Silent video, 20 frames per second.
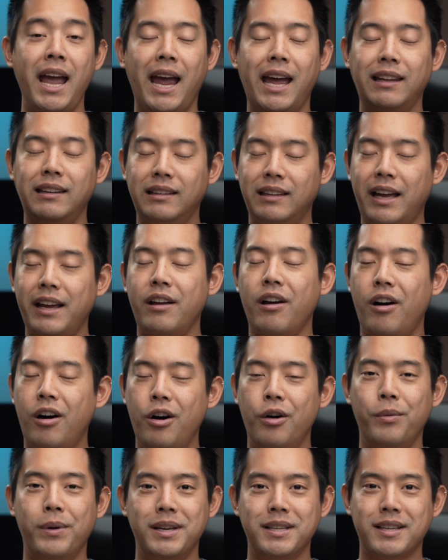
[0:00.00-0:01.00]
And like
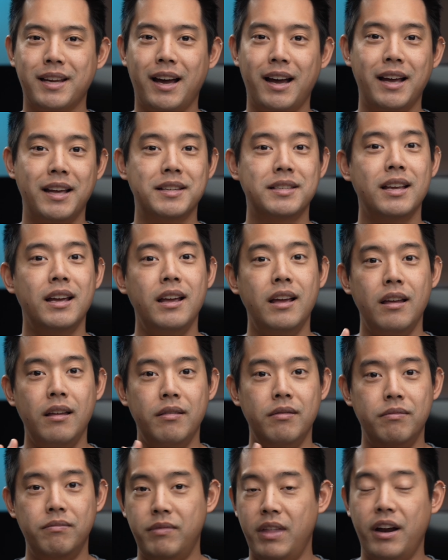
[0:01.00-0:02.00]
always, guys,
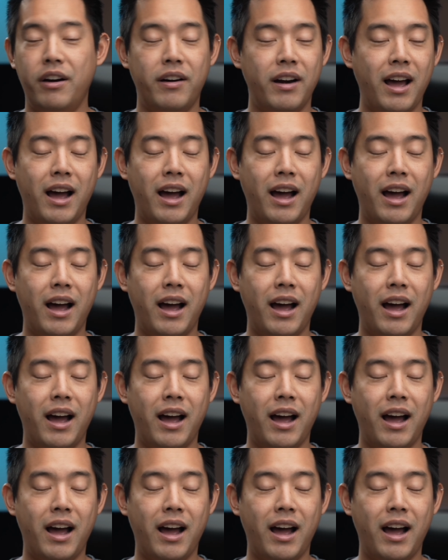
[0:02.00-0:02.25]
they're